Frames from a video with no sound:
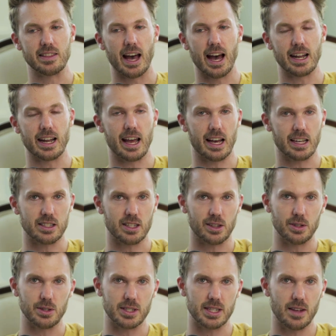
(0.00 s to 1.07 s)
that
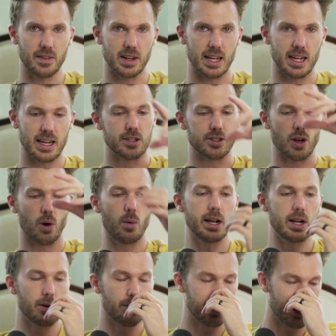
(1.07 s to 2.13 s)
exclusivity? So we
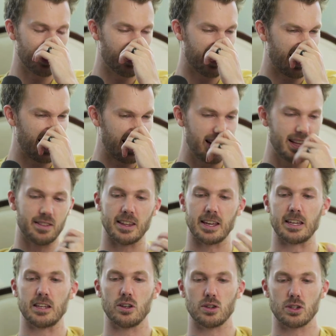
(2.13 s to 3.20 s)
don't do
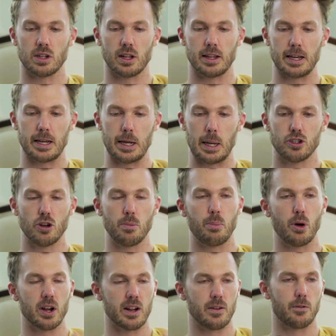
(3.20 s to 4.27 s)
anything usually to
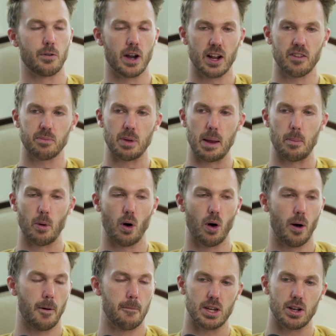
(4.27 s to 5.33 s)
put in front of
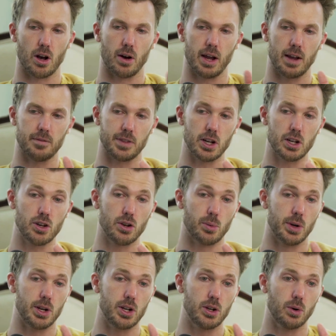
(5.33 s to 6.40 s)
people, you know, if they're doing
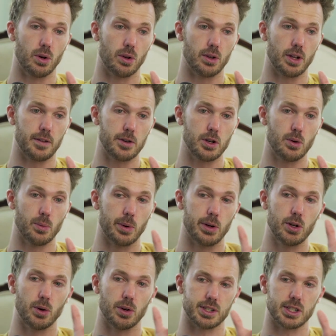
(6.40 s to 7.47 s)
renewal, if you're doing
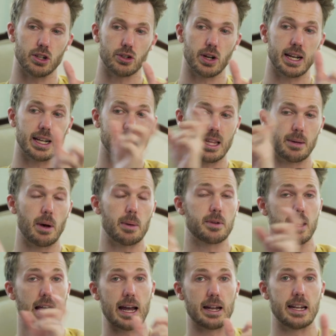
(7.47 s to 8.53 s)
renewals and you're trying to get them up to
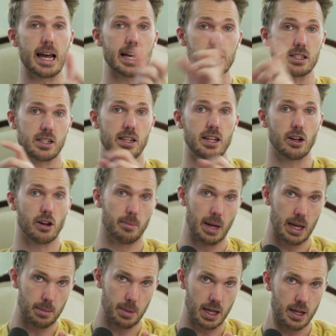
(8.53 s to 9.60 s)
that next tier,
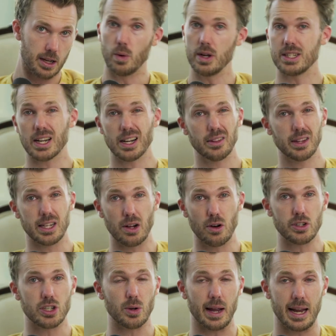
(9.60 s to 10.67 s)
maybe, we generally
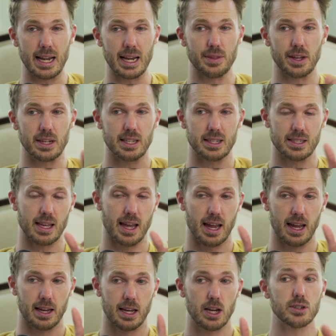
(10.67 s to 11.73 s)
don't do anything to
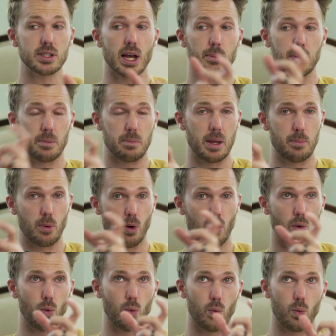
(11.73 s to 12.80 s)
say, here's how many
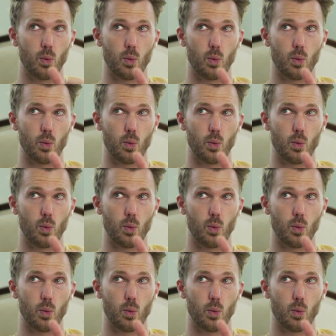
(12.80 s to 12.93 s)
people